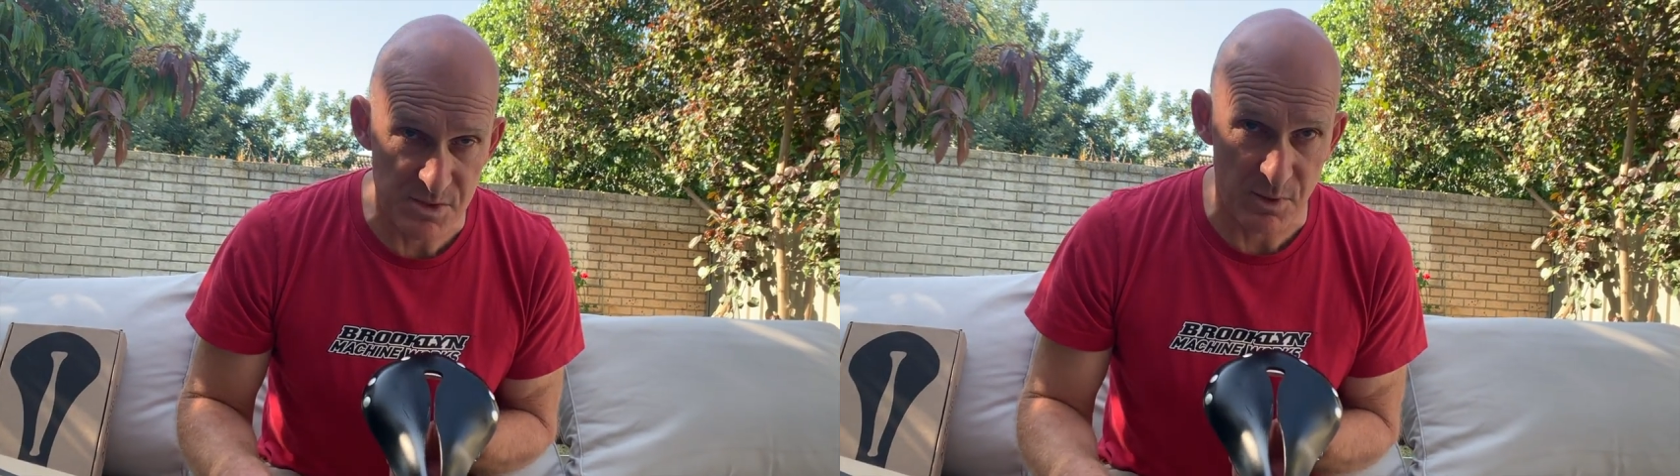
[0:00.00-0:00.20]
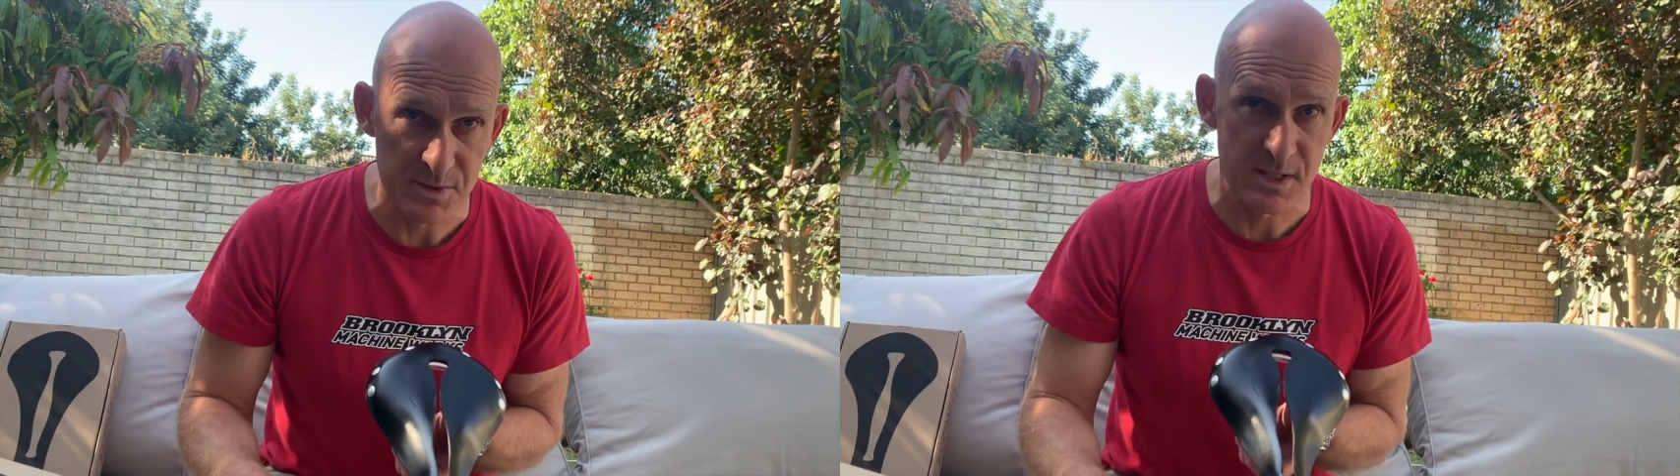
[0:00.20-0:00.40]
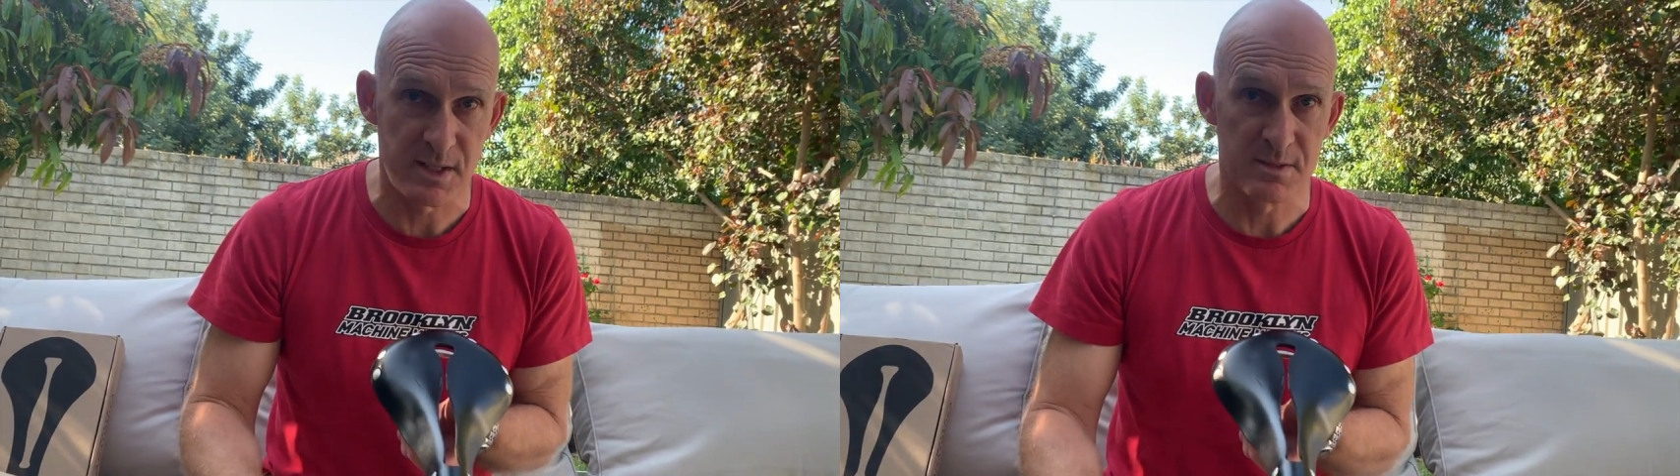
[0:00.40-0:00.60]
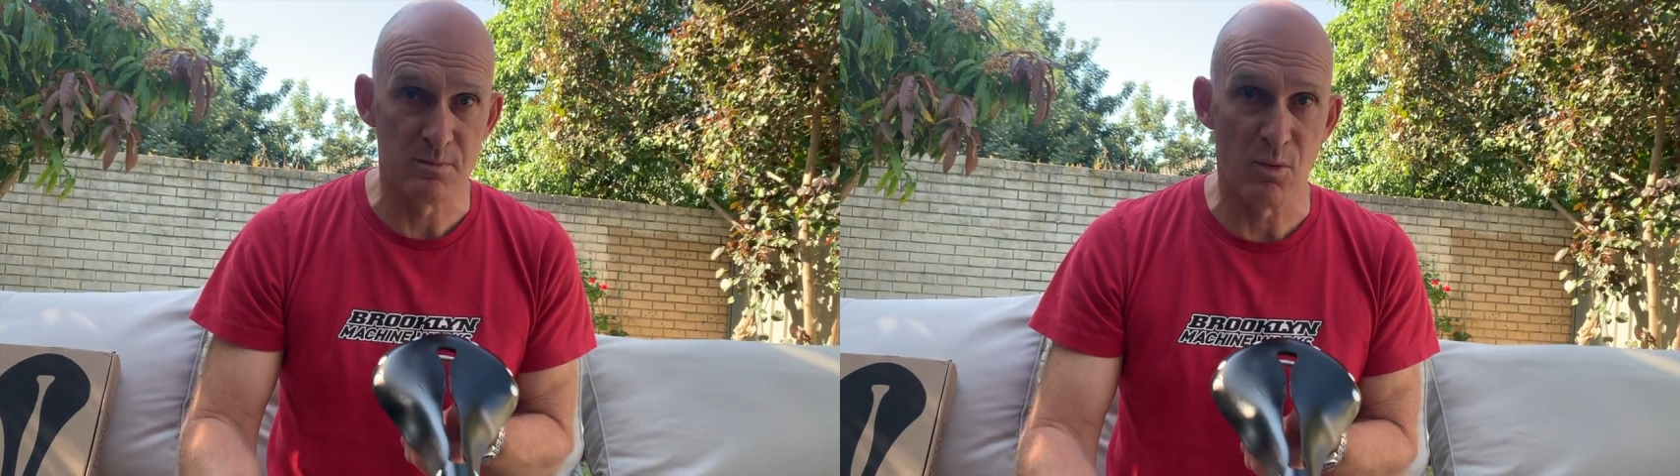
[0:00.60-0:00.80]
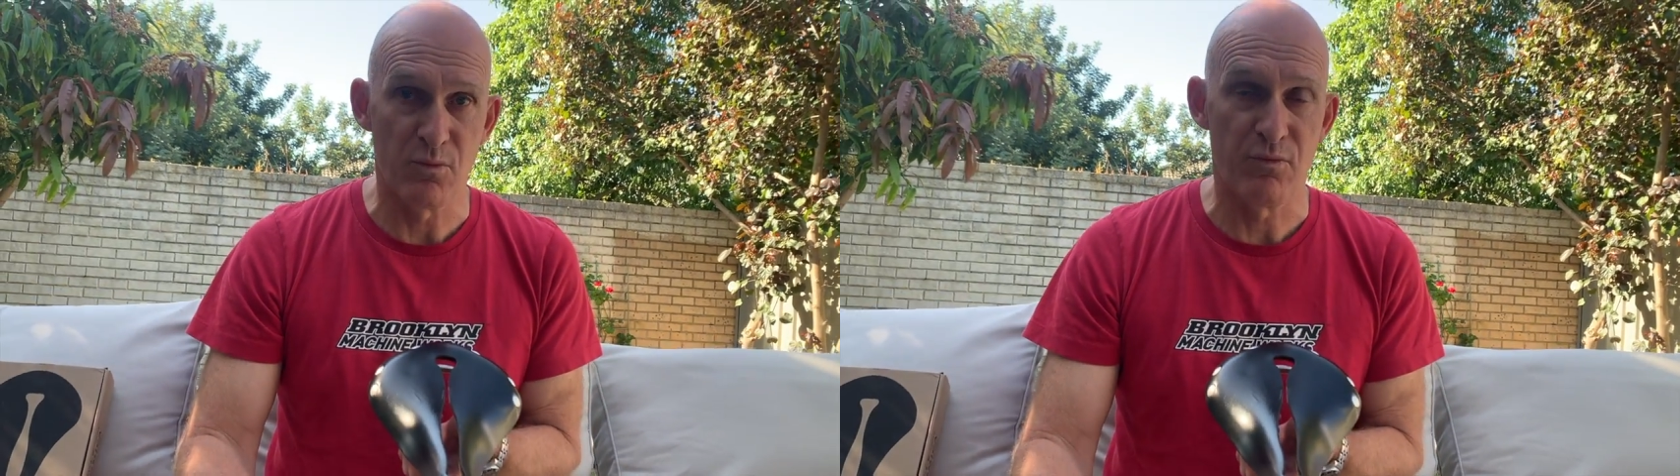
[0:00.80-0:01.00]
rotated
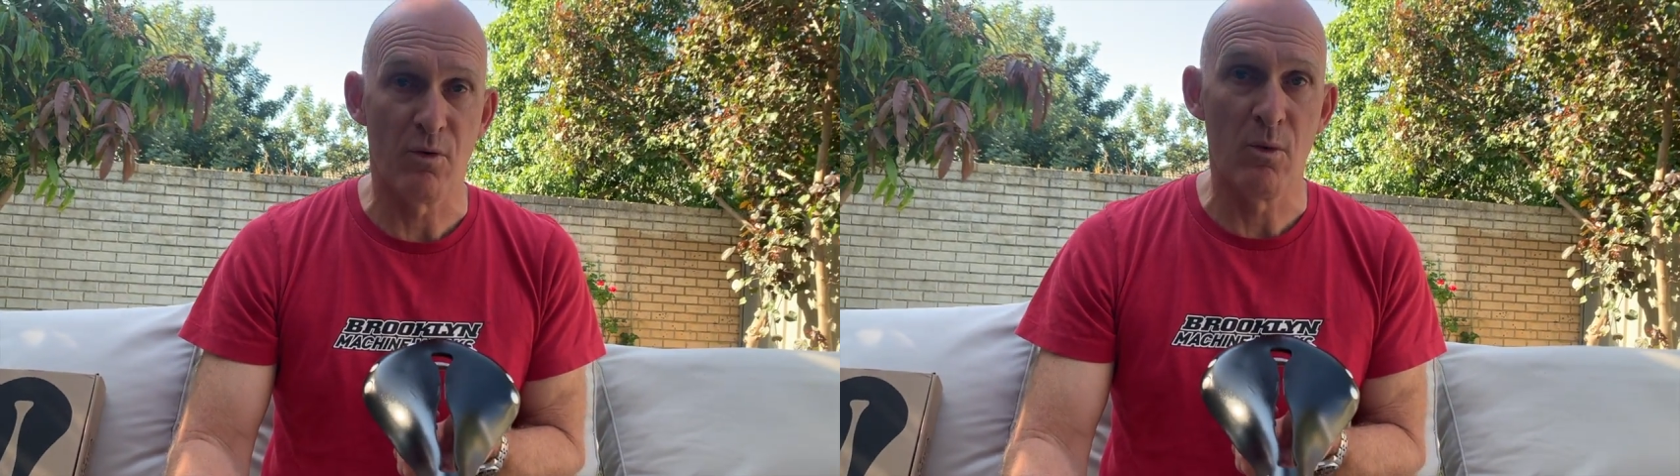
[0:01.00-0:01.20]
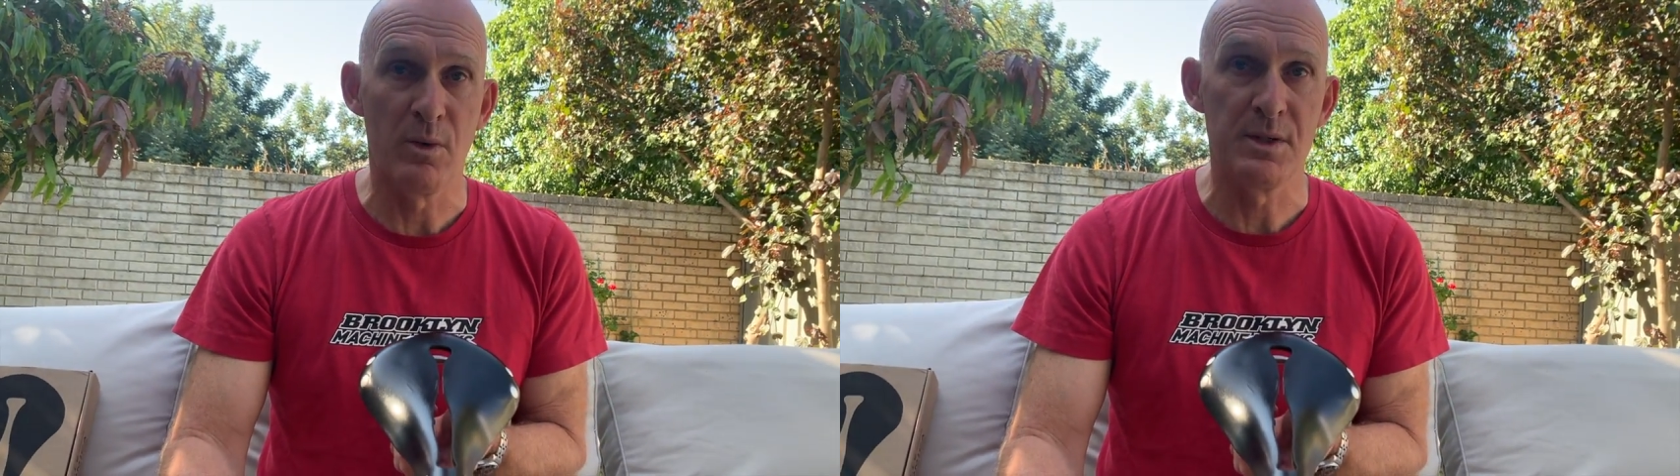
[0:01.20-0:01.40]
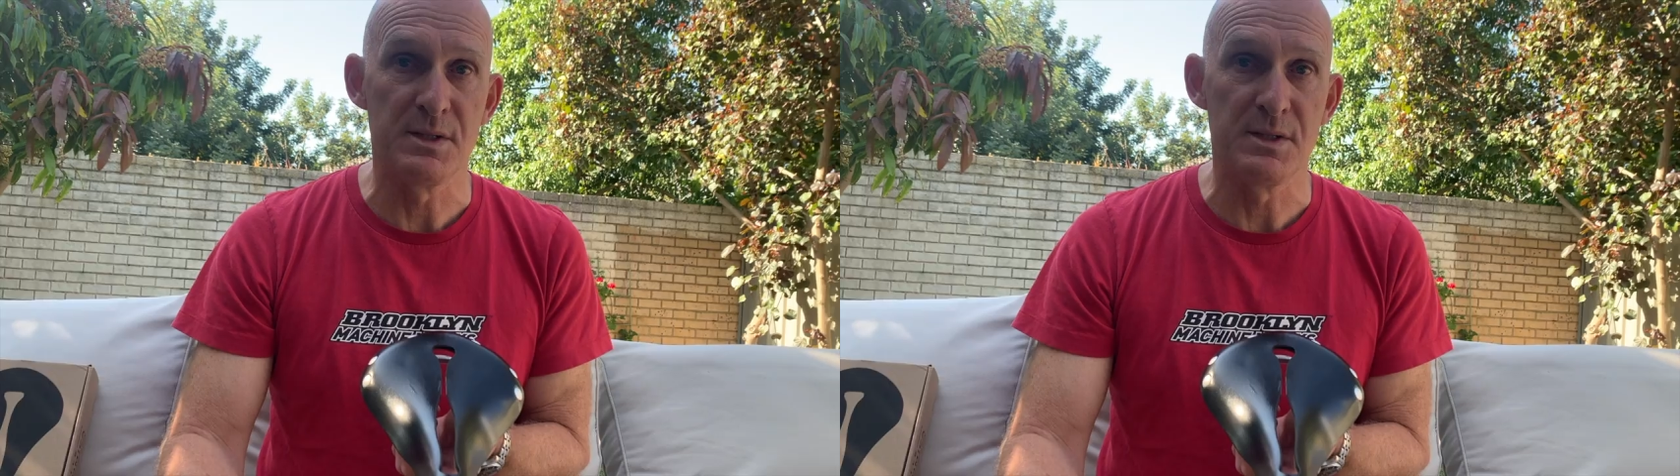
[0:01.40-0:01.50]
more forward,